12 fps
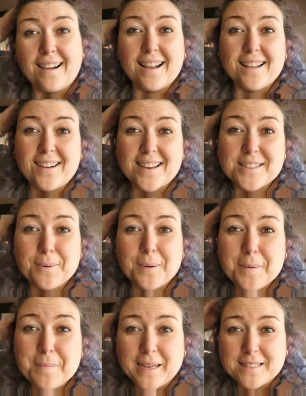Hi guys,
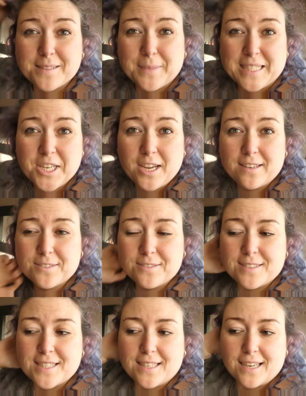welcome back to my channel.
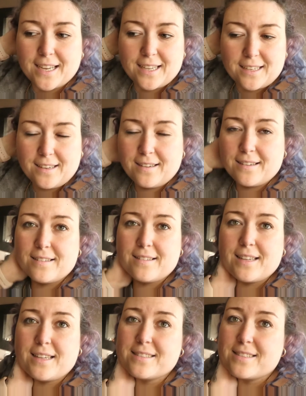Today
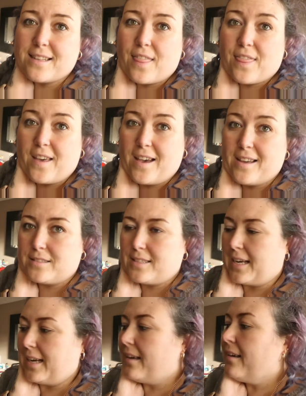is
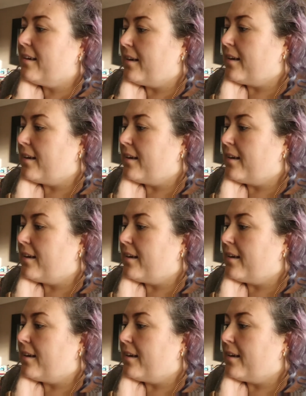Thursday.